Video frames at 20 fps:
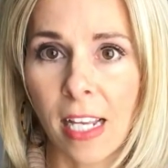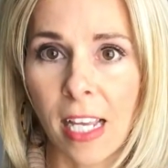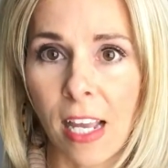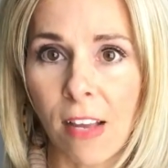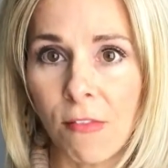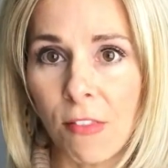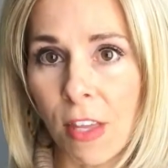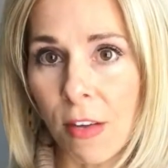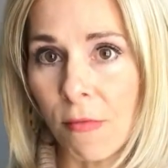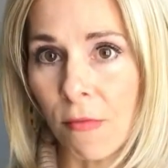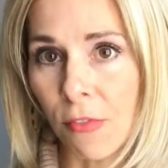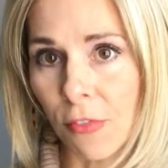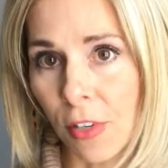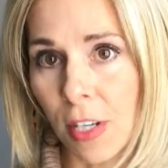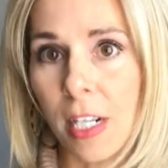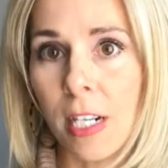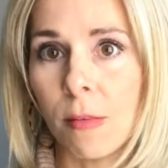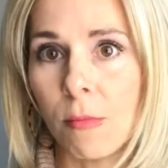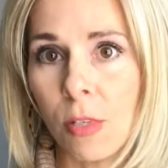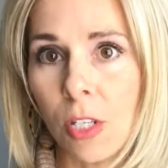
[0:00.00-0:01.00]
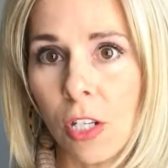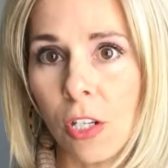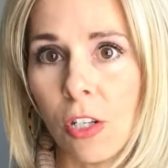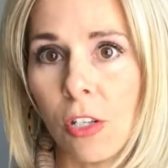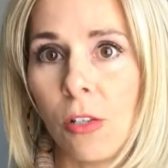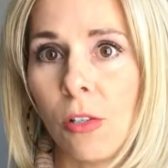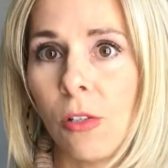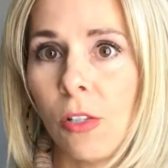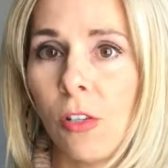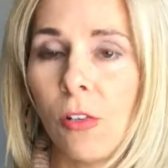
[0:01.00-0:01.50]
gave them freedom to do.
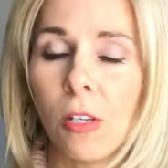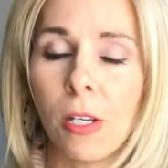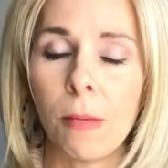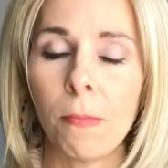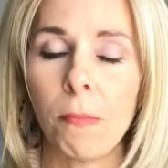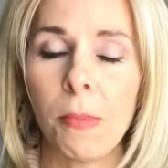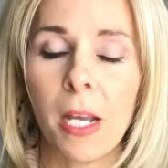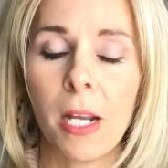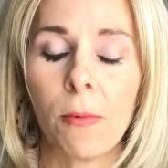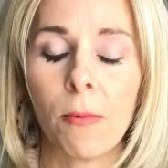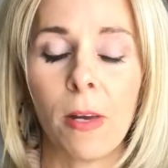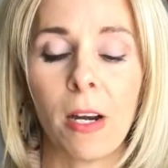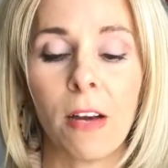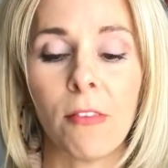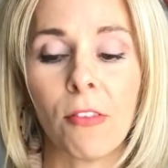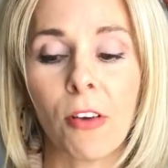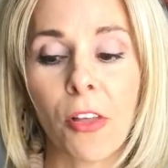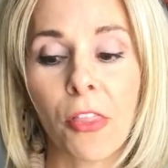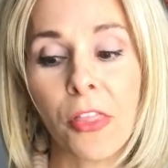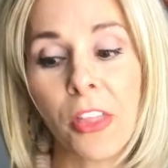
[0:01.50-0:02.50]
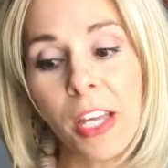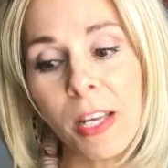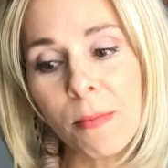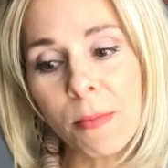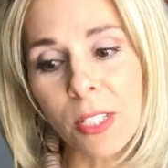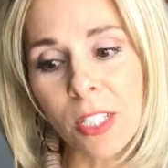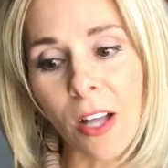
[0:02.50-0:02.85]
You can pick whatever theme